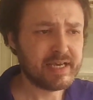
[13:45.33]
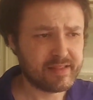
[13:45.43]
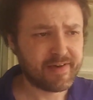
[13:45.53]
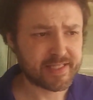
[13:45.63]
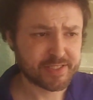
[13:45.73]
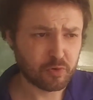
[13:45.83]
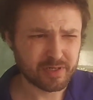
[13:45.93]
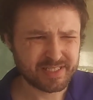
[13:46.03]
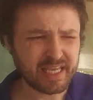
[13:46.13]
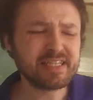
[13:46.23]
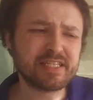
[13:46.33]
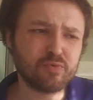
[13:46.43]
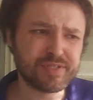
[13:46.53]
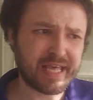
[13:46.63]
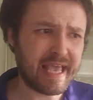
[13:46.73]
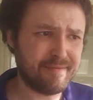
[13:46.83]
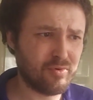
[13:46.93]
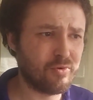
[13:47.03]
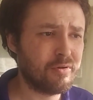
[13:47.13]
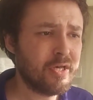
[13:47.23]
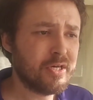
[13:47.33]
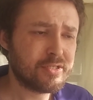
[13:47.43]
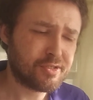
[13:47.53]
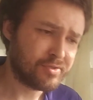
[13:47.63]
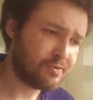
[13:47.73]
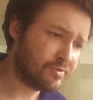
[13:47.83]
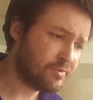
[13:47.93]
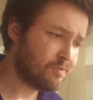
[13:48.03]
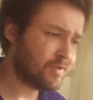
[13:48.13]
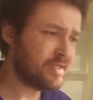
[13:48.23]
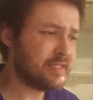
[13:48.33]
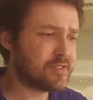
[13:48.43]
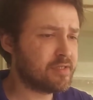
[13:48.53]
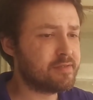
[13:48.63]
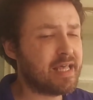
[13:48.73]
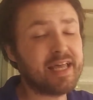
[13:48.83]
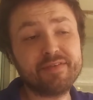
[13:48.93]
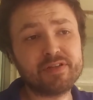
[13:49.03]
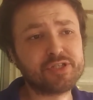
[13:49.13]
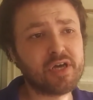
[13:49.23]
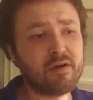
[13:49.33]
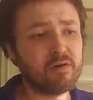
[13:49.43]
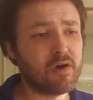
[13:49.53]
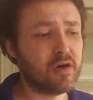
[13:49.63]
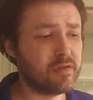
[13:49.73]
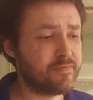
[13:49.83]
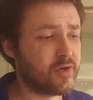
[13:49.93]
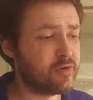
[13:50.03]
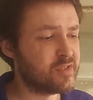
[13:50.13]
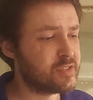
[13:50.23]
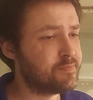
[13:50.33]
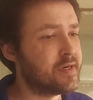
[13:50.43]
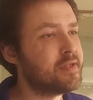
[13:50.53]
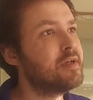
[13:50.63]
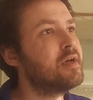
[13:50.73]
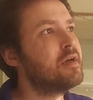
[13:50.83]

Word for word: And the fact that Scorsese was able to really not even juggle all of those, but